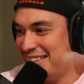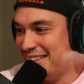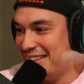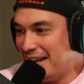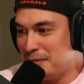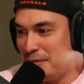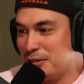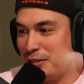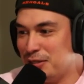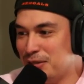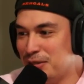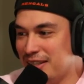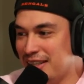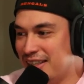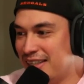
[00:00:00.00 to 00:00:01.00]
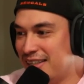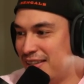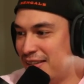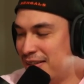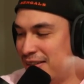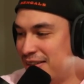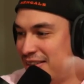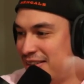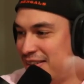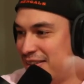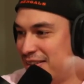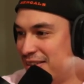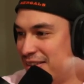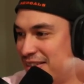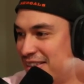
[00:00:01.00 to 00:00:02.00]
Absolutely,
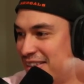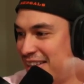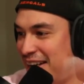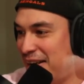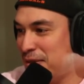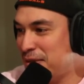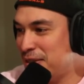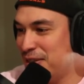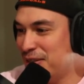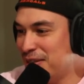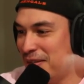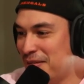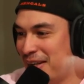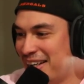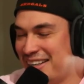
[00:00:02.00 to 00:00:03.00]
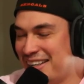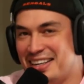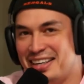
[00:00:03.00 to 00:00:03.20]
man.